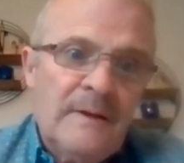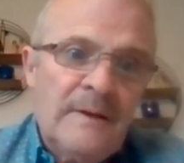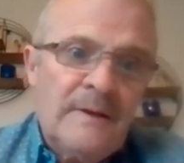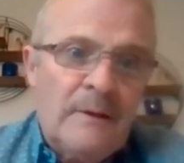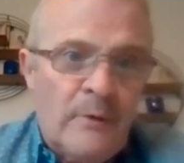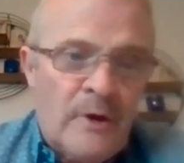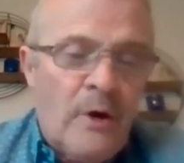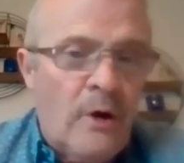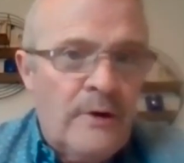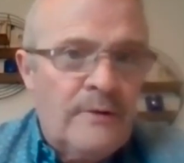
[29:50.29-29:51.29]
They
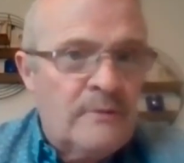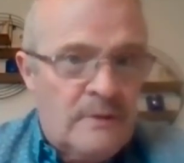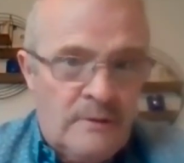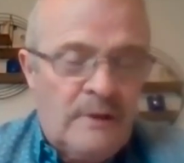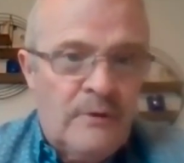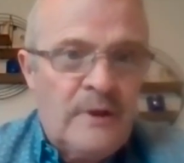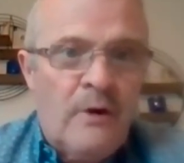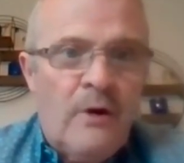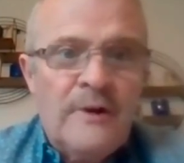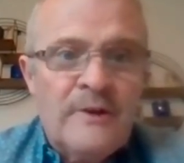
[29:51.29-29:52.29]
record
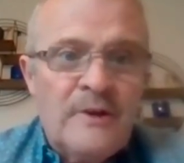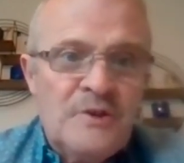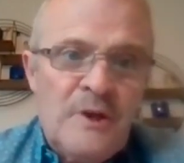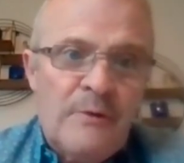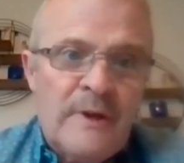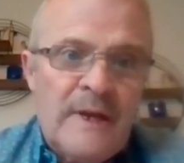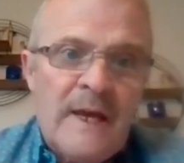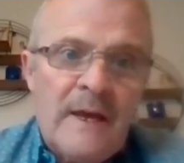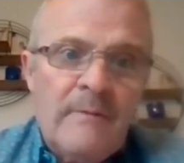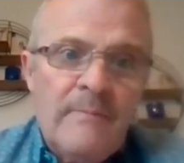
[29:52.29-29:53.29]
in a G or an
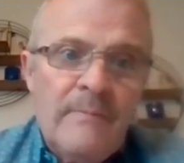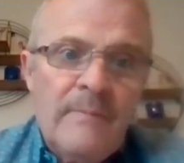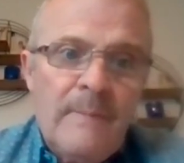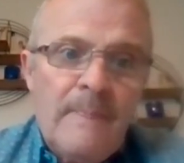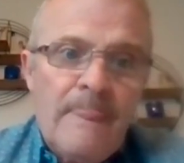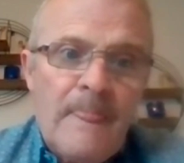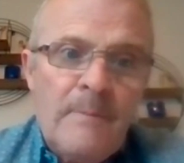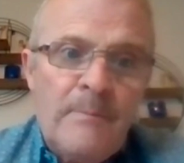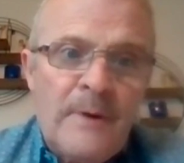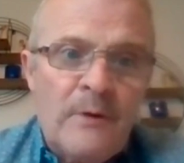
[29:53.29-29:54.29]
A,
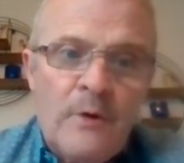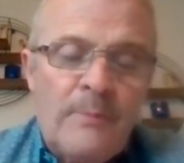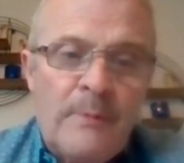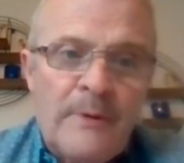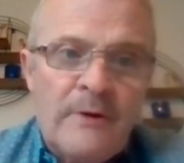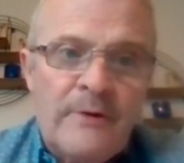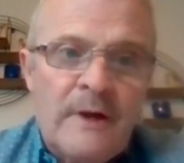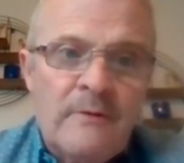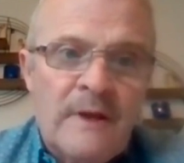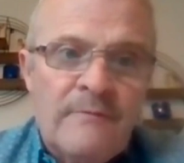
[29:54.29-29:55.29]
bring her up or bring her
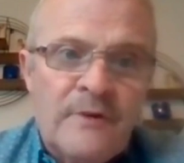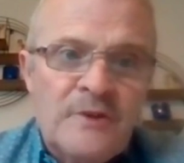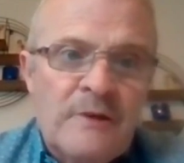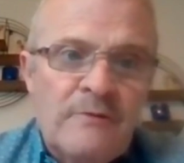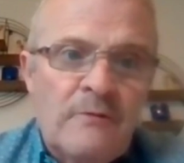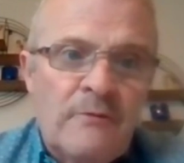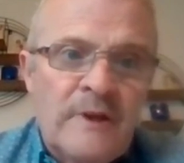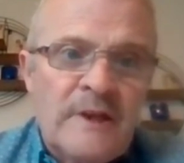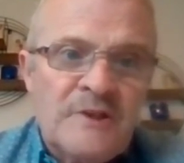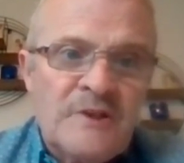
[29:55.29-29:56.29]
down then for general
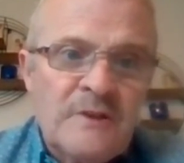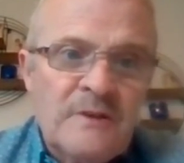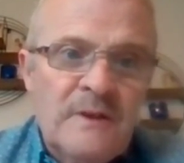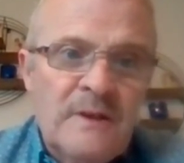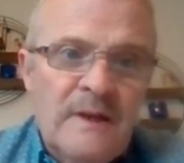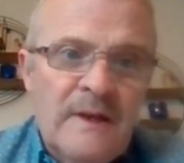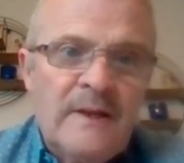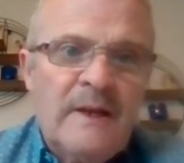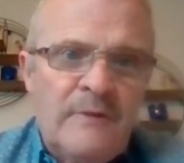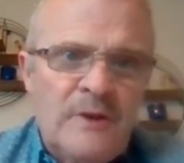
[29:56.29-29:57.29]
release.
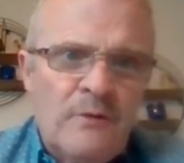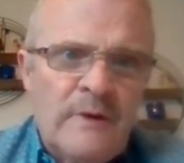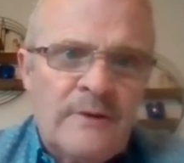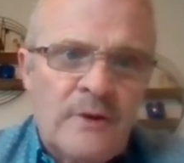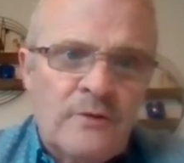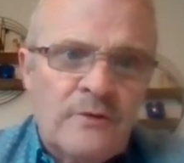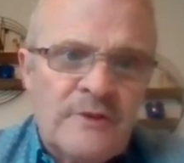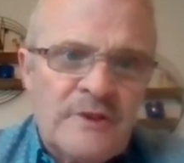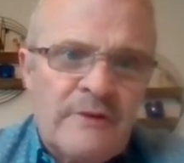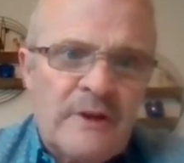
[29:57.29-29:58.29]
And every young lad in the
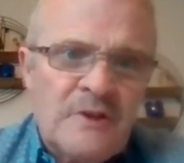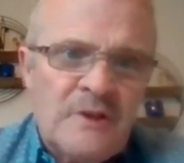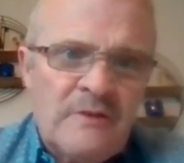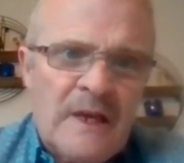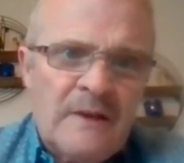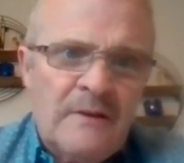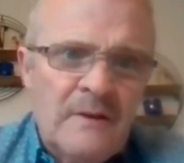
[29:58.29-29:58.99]
country is scratching his head.